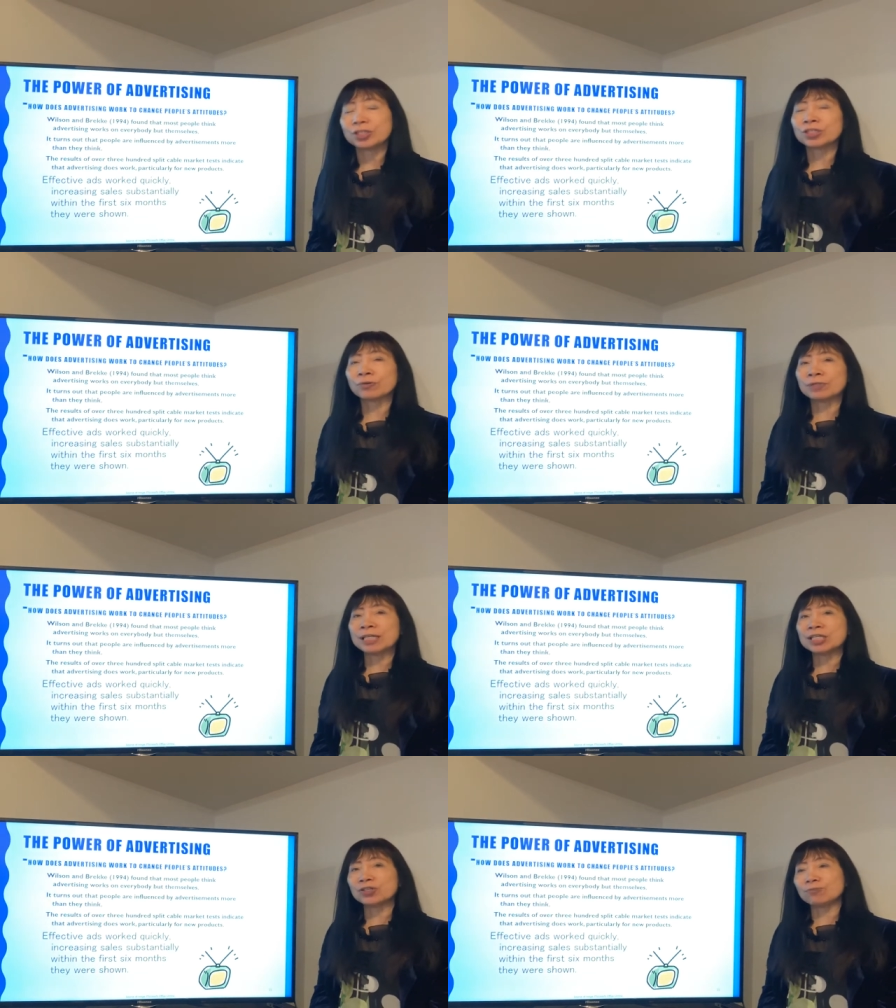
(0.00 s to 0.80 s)
So
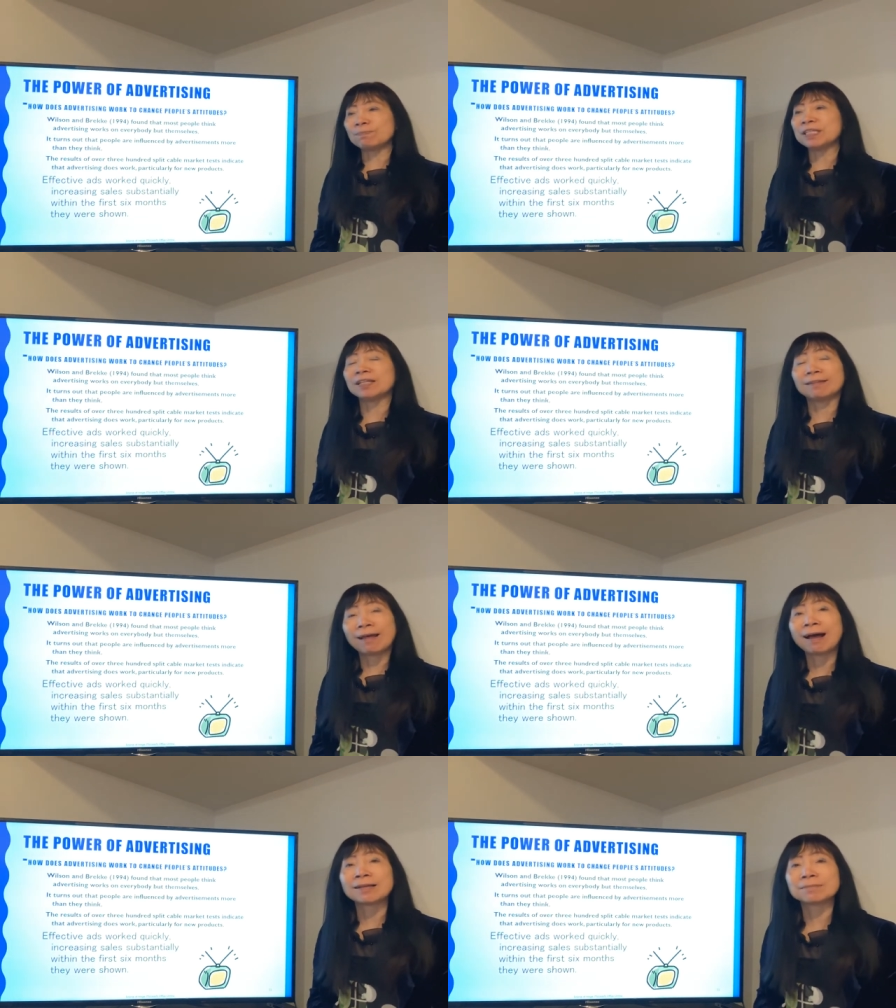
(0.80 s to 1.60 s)
this should be the
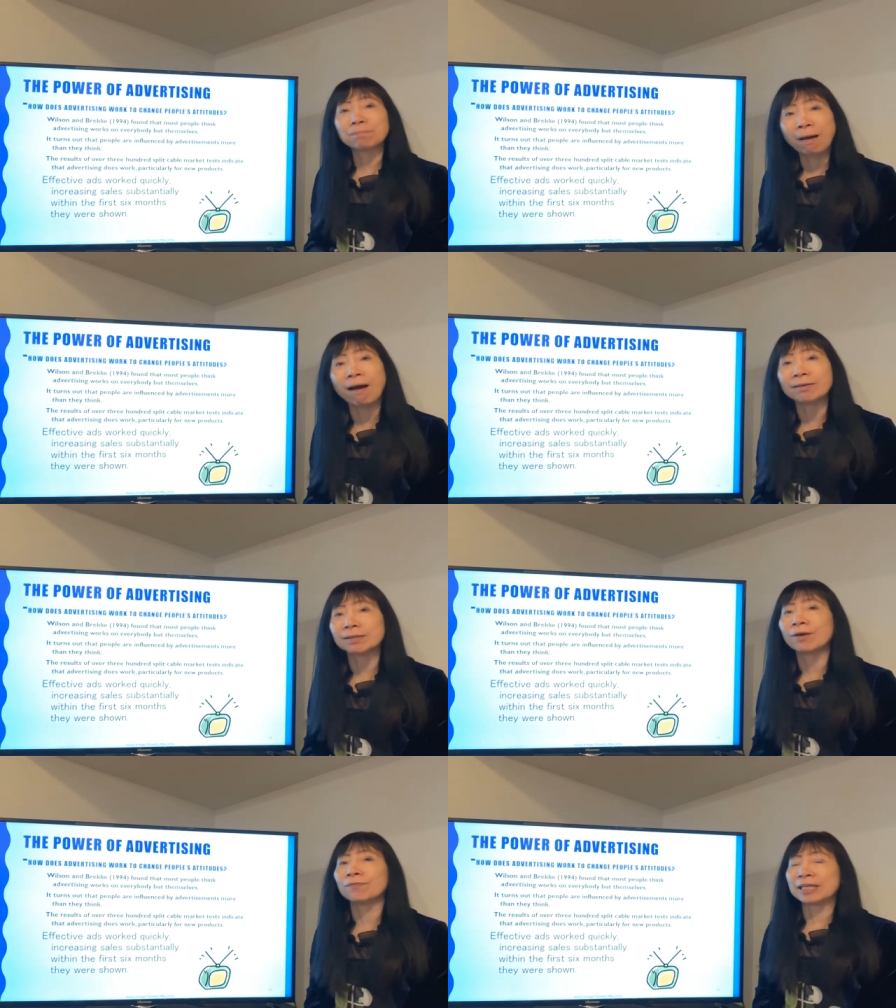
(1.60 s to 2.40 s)
last part
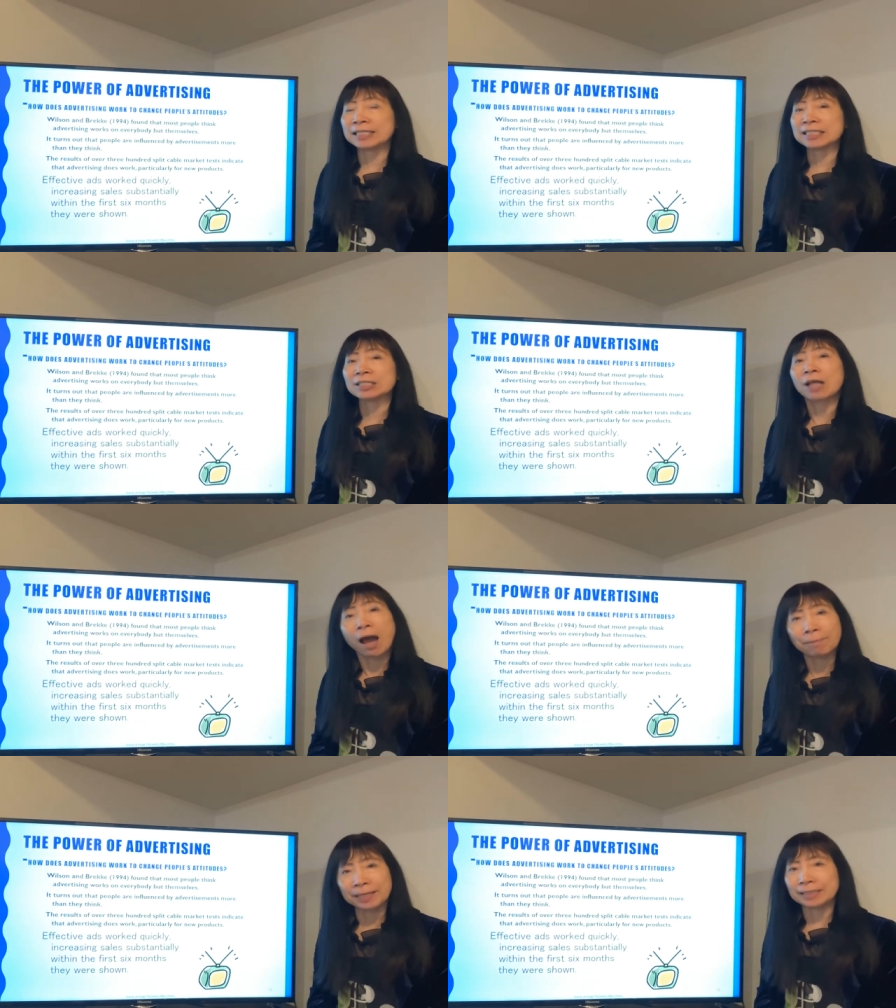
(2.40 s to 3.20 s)
of this
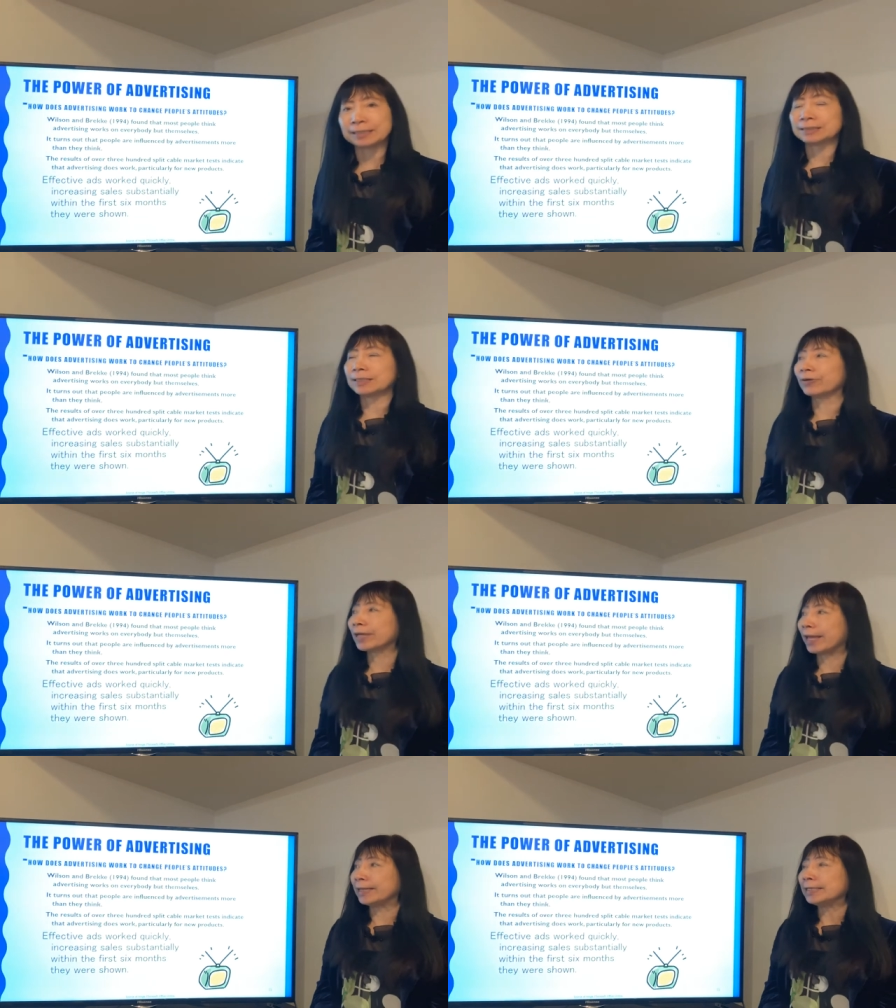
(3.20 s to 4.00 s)
topic,
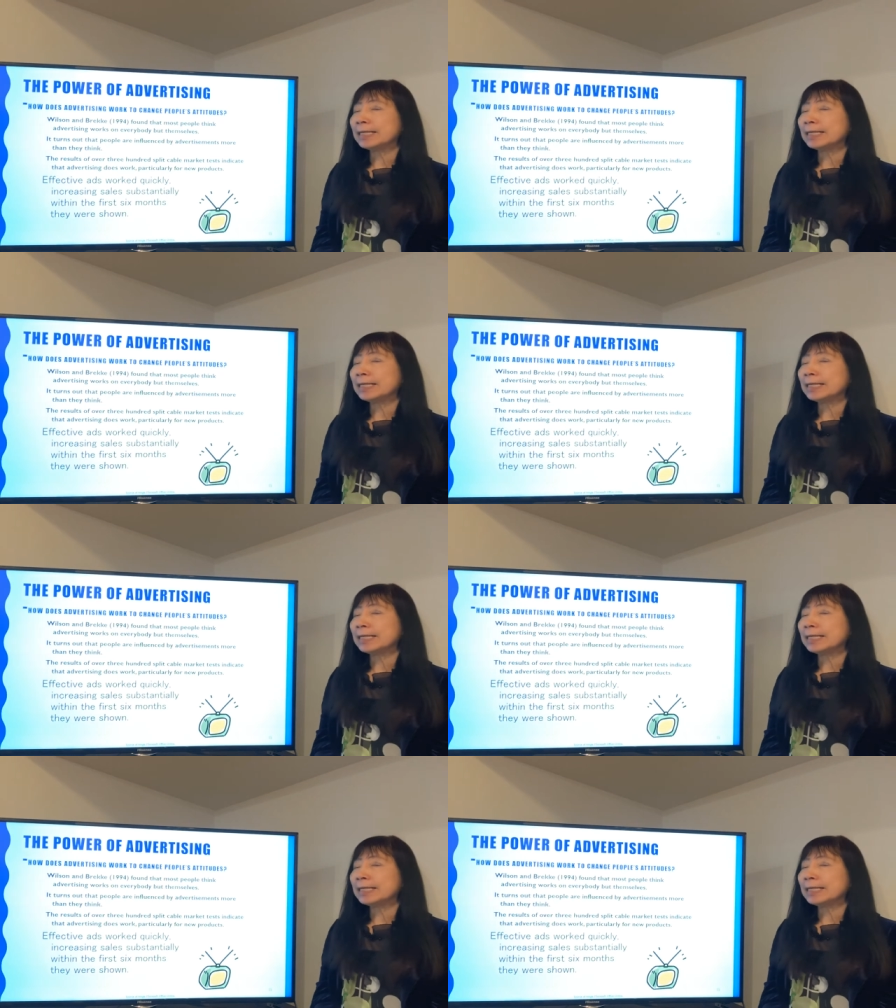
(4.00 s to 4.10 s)
okay?